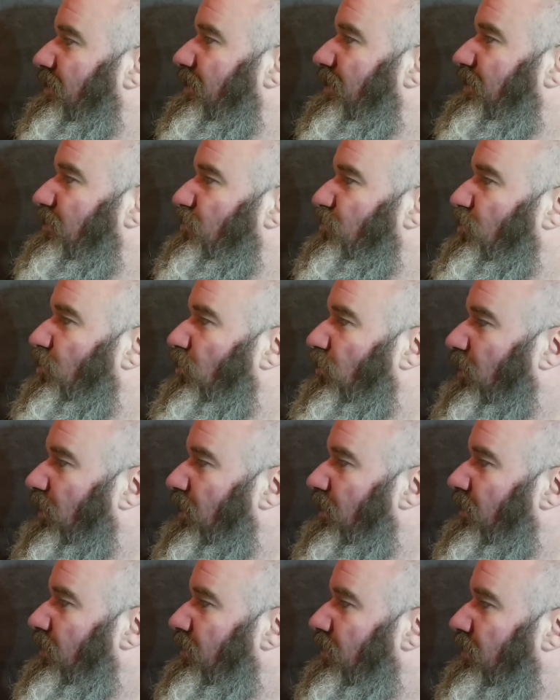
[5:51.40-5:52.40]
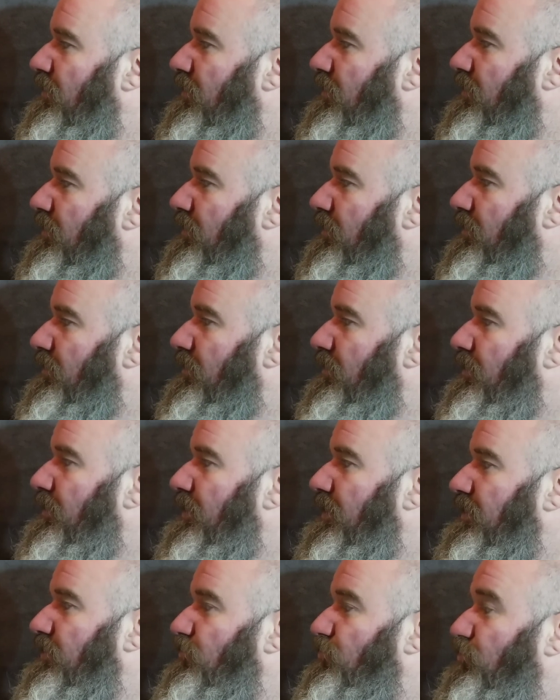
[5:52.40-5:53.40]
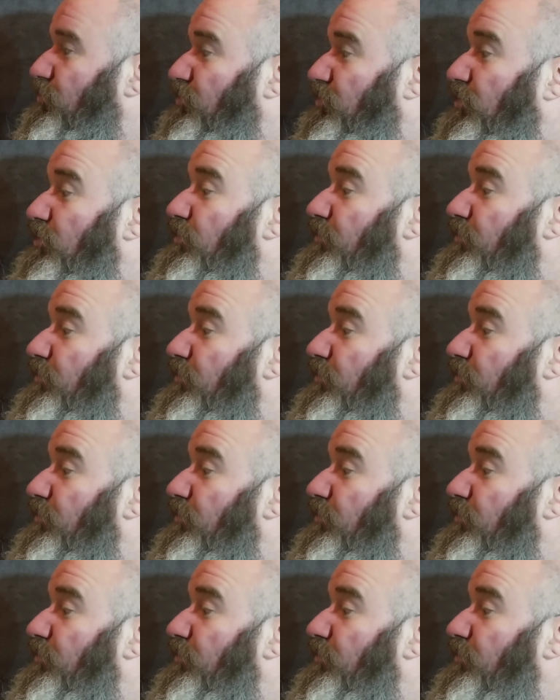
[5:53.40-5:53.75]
each colour in just